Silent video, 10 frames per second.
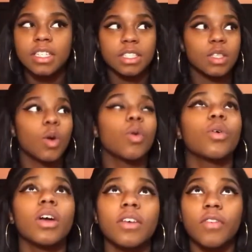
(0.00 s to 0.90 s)

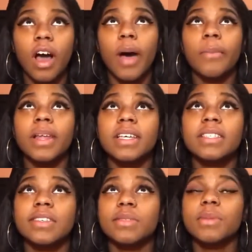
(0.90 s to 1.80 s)
So if God
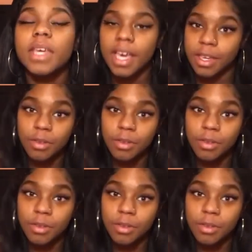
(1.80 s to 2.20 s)
blesses me and